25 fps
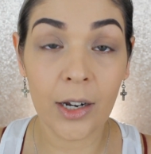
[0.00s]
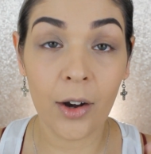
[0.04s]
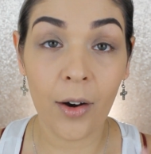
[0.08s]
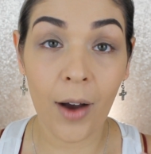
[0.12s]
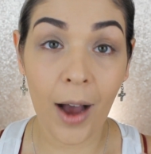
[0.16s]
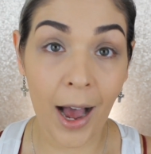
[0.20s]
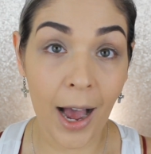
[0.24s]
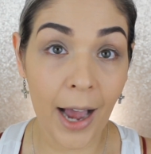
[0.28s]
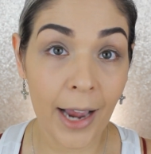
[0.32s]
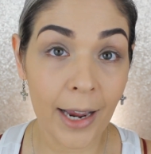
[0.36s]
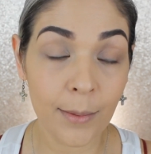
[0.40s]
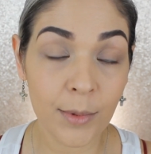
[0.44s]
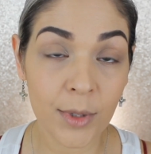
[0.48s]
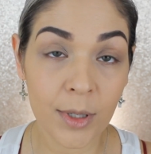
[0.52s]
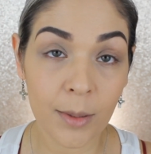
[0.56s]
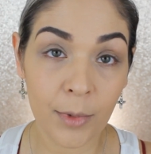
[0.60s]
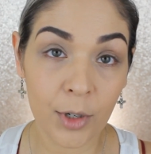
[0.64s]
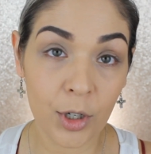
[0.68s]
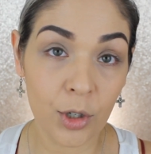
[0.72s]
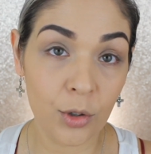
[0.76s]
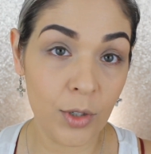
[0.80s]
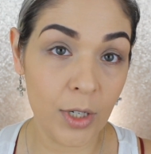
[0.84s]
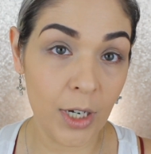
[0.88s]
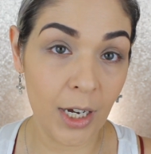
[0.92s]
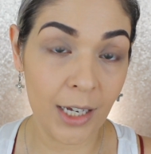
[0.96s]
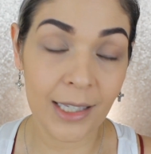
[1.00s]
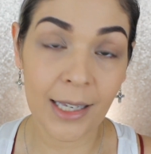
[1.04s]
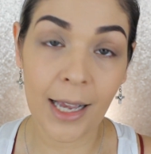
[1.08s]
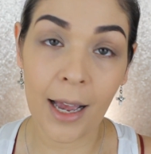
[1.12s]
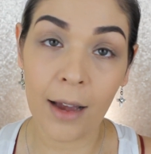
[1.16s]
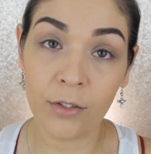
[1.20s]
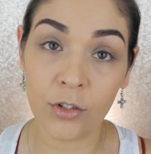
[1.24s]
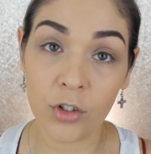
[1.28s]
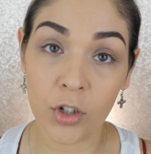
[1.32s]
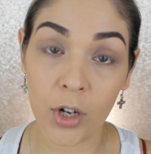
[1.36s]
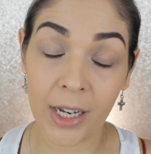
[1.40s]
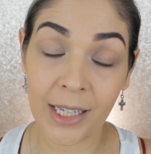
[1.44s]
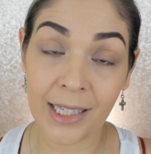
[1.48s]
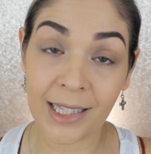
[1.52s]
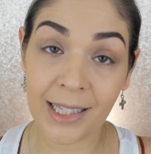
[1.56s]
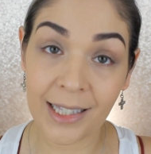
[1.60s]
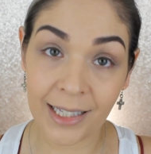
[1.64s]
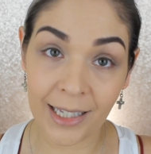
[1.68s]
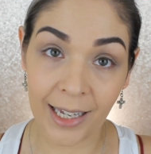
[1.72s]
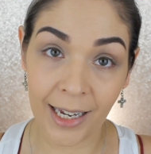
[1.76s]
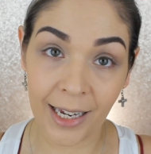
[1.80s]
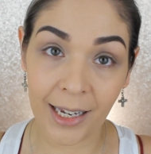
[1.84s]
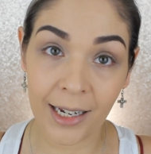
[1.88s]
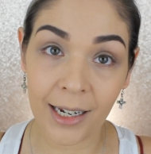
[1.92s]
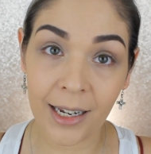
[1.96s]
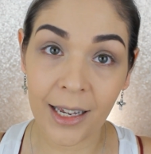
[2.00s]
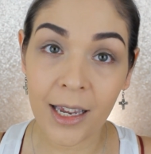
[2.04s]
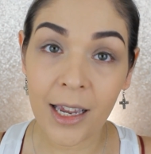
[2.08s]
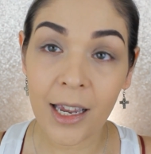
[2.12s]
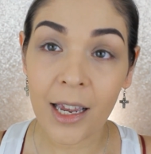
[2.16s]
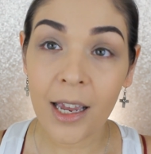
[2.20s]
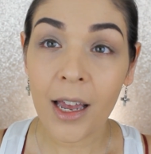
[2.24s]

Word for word: Now I am someone who does have dry skin,